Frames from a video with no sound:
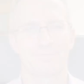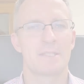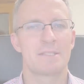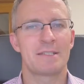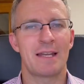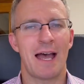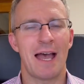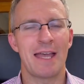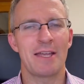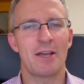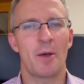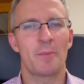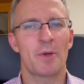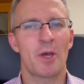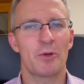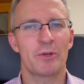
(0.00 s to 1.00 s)
Today,
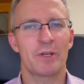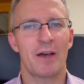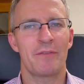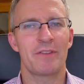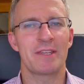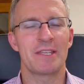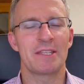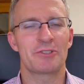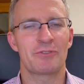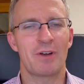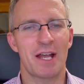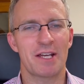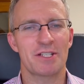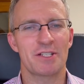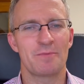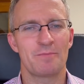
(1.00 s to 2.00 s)
I'm going to cover the
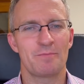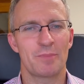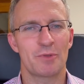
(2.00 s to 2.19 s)
interaction